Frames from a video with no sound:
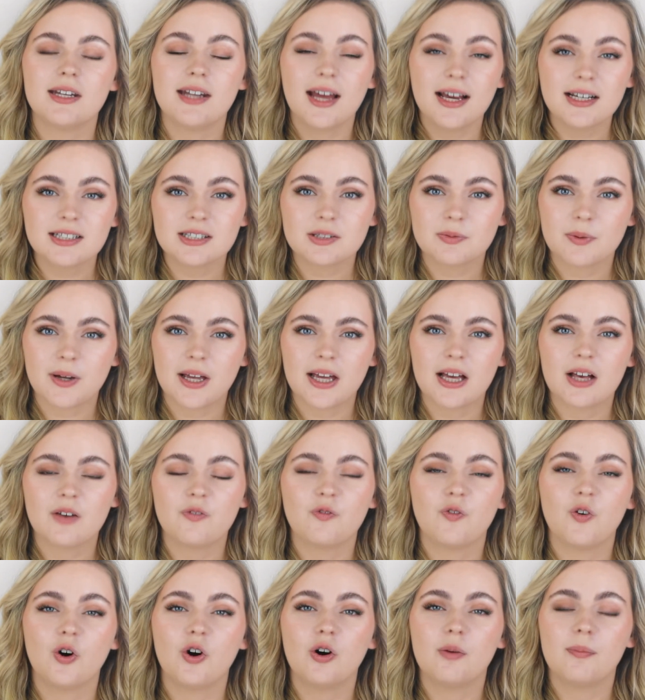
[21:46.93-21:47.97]
next week
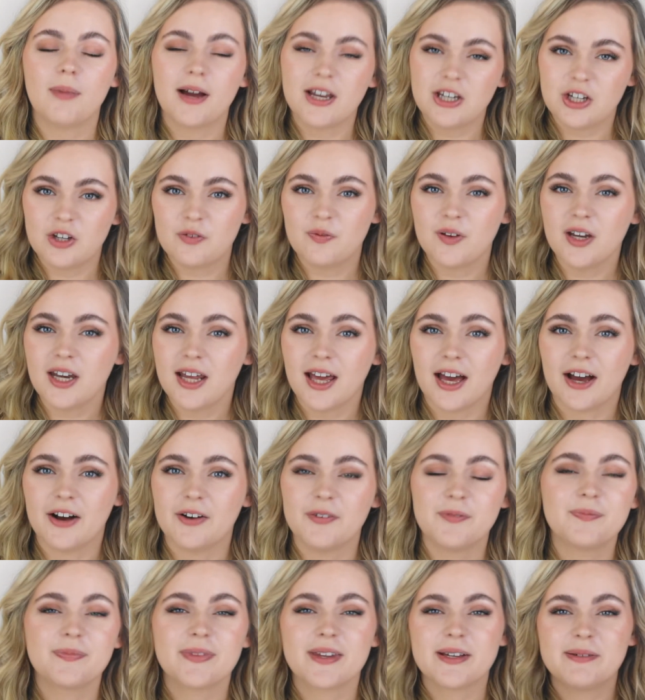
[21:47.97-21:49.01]
for my new video.
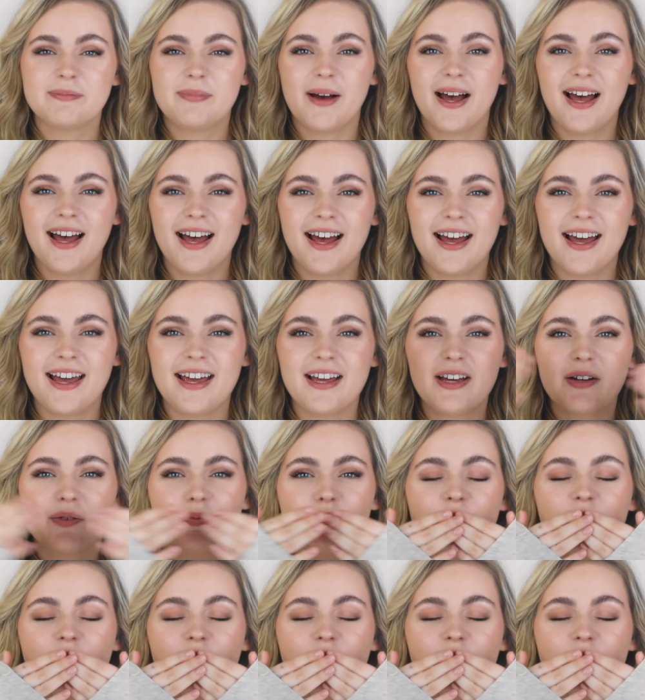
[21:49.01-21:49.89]
Bye!